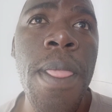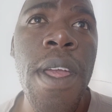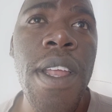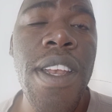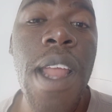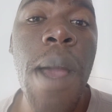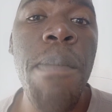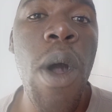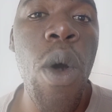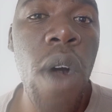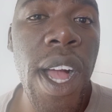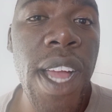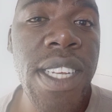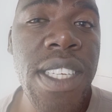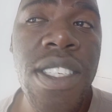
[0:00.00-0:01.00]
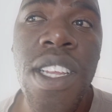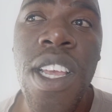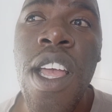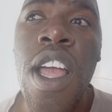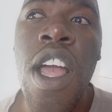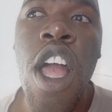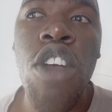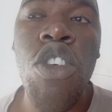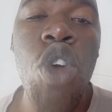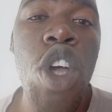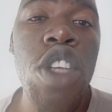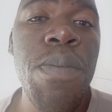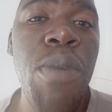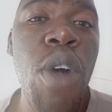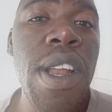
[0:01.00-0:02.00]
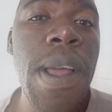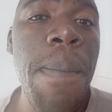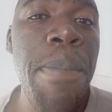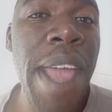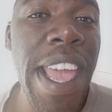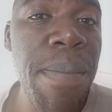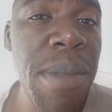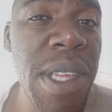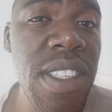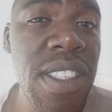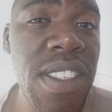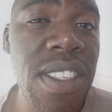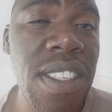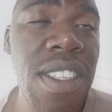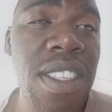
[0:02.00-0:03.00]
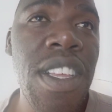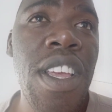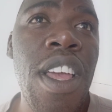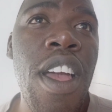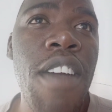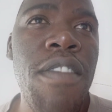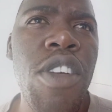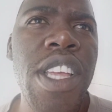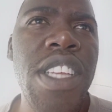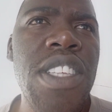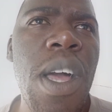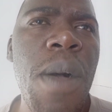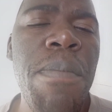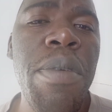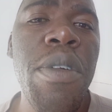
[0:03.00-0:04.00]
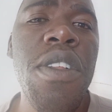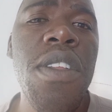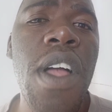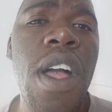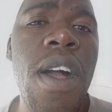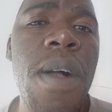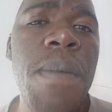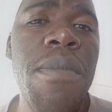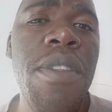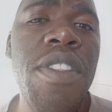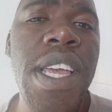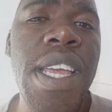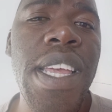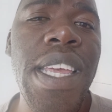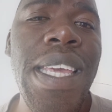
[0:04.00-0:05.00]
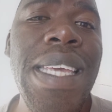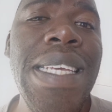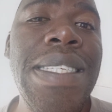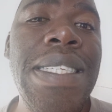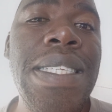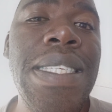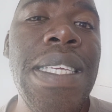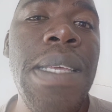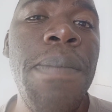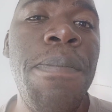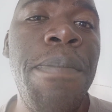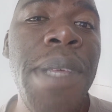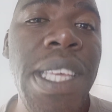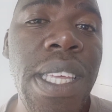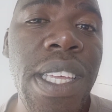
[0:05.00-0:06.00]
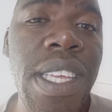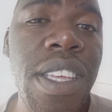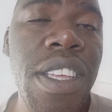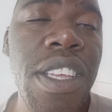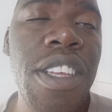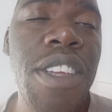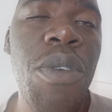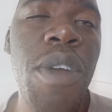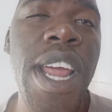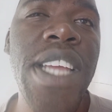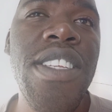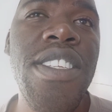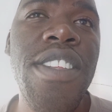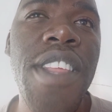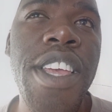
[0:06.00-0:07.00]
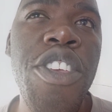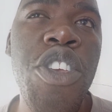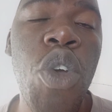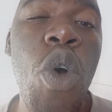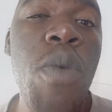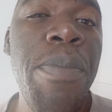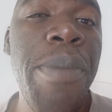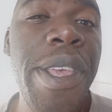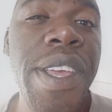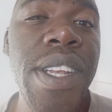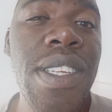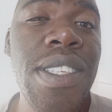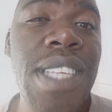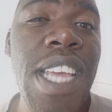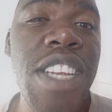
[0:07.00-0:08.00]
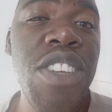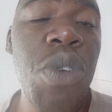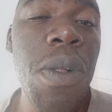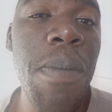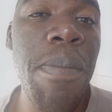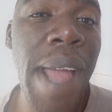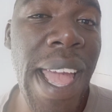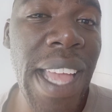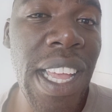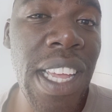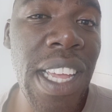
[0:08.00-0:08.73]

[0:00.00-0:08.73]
number one, cross border payments. For example, the ECB, right, the European Central Bank,